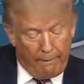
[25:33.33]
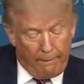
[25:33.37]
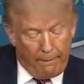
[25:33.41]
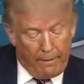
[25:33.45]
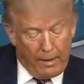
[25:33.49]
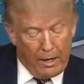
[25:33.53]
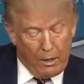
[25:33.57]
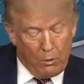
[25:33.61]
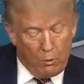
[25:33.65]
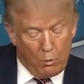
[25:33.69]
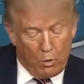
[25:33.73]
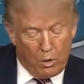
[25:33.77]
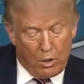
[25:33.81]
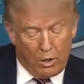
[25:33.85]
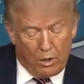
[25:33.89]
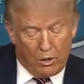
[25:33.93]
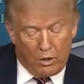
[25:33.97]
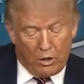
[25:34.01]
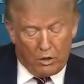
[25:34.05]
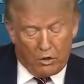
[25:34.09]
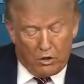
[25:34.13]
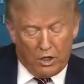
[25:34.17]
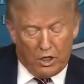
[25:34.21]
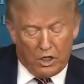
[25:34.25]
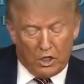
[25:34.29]
And one of
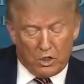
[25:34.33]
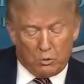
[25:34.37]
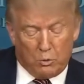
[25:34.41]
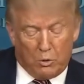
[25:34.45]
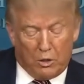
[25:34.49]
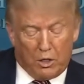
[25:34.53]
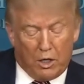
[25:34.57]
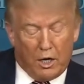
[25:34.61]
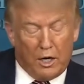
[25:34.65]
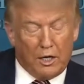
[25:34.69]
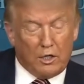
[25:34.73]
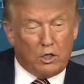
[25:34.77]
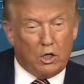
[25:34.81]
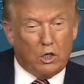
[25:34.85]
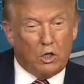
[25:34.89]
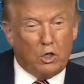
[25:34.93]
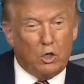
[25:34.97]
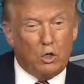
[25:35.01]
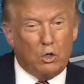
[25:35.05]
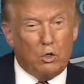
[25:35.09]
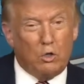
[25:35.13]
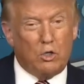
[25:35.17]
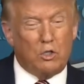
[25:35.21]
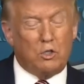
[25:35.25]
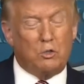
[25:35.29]
the things we'd like to
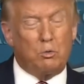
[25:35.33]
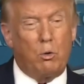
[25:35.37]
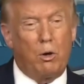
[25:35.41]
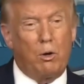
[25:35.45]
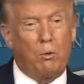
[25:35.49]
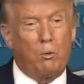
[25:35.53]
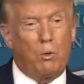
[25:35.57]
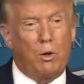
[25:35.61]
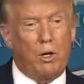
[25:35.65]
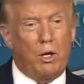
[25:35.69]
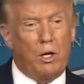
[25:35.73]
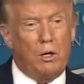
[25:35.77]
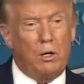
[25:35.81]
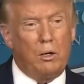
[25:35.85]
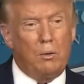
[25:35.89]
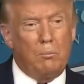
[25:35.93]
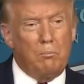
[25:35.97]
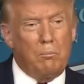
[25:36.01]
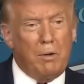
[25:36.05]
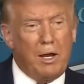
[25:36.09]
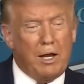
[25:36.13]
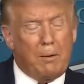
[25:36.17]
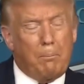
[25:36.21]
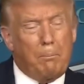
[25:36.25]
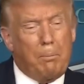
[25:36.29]
do is when we
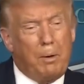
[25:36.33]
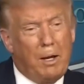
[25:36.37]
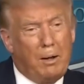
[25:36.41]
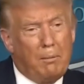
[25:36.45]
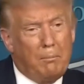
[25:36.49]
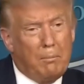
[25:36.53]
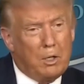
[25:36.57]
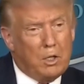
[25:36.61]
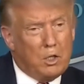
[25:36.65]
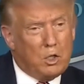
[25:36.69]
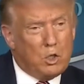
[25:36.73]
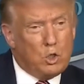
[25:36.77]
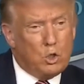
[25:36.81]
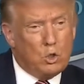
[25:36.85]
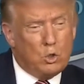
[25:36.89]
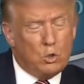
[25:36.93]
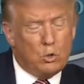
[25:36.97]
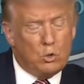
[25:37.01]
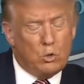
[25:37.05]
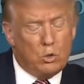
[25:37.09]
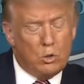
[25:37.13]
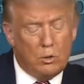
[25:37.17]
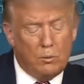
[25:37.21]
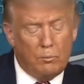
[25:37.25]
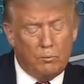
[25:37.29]
make payment
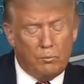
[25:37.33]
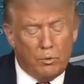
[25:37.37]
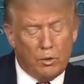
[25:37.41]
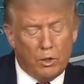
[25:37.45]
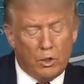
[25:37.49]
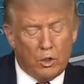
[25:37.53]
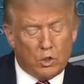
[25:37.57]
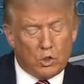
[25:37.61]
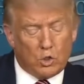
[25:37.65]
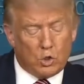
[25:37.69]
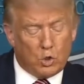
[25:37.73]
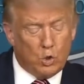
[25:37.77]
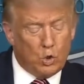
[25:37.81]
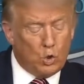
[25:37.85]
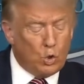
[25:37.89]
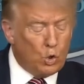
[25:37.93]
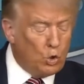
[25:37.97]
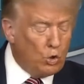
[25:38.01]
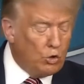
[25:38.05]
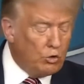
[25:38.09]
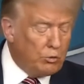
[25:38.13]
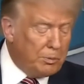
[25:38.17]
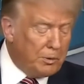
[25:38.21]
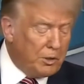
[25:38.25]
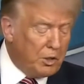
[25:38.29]
to
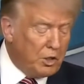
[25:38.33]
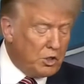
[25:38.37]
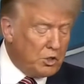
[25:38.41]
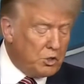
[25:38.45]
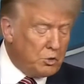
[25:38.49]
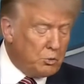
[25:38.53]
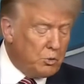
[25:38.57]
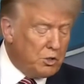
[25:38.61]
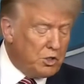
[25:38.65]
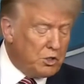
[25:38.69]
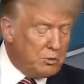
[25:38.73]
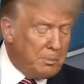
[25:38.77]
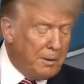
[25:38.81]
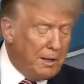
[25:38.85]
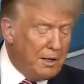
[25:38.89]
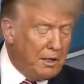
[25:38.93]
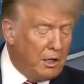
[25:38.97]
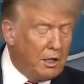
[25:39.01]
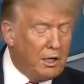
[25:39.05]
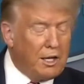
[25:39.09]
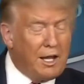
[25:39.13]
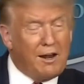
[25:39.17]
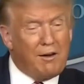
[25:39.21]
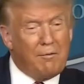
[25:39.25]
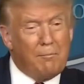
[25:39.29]
schools, because we spend a
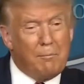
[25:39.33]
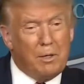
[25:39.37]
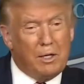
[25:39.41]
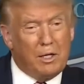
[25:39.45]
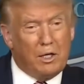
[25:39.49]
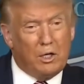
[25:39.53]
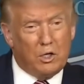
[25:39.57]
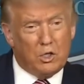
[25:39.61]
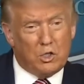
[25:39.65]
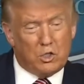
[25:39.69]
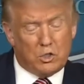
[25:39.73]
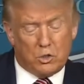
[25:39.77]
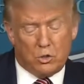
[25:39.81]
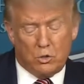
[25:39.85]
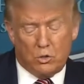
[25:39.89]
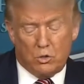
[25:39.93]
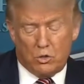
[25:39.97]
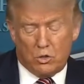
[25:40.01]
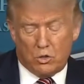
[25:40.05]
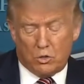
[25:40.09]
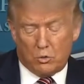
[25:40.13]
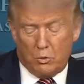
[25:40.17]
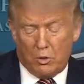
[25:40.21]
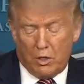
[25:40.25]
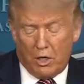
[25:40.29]
lot of money on
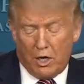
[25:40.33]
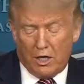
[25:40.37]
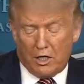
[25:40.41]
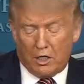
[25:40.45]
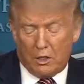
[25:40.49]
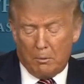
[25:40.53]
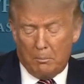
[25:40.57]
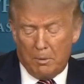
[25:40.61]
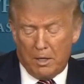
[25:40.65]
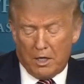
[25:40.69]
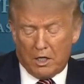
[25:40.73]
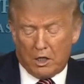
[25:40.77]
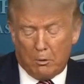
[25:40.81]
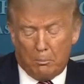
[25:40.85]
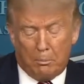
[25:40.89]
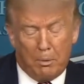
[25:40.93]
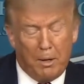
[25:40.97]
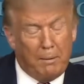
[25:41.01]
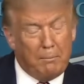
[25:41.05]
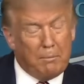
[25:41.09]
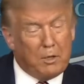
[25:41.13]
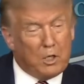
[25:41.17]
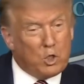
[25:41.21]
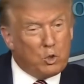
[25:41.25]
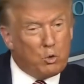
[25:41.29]
schools, we'd like to make the
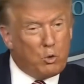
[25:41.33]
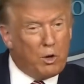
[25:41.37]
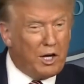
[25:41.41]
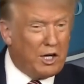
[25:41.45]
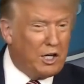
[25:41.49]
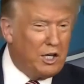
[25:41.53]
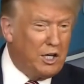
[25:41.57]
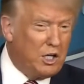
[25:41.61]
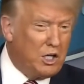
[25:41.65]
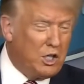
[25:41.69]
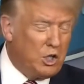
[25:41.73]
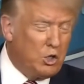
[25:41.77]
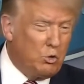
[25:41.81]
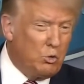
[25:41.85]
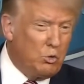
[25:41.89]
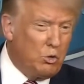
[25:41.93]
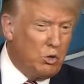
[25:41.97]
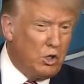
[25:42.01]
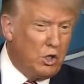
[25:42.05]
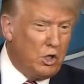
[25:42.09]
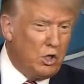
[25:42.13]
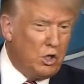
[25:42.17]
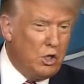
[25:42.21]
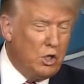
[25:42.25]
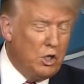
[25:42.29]
payment directly to
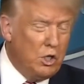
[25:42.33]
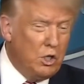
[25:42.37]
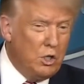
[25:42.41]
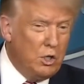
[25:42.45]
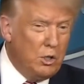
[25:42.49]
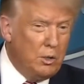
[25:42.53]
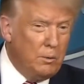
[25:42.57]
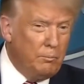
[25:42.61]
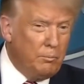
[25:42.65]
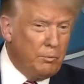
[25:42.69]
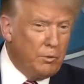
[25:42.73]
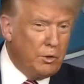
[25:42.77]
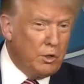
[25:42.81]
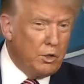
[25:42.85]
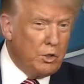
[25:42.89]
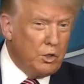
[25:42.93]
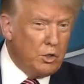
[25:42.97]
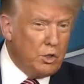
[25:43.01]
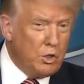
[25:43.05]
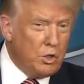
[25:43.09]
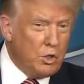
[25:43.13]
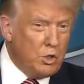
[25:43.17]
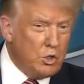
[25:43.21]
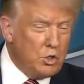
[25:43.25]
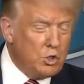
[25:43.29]
the
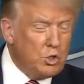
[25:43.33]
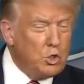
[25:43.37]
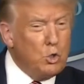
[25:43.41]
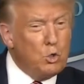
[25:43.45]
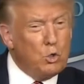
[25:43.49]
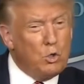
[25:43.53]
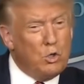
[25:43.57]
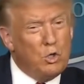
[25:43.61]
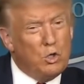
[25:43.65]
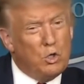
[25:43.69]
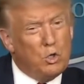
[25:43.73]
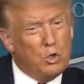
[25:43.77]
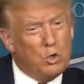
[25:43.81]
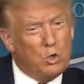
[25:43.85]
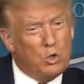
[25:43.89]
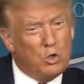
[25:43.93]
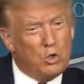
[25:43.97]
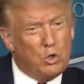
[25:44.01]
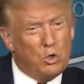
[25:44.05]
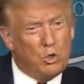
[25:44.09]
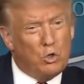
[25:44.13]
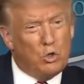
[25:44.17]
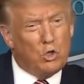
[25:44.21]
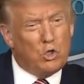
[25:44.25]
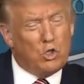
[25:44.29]
student or
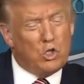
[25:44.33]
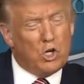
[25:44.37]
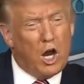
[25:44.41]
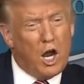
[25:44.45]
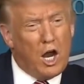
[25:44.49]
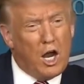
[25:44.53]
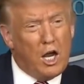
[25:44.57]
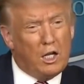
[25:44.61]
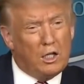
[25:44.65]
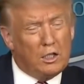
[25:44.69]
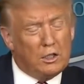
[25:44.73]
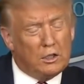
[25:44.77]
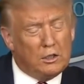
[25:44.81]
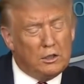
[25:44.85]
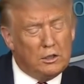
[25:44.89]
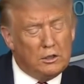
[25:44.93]
to the child.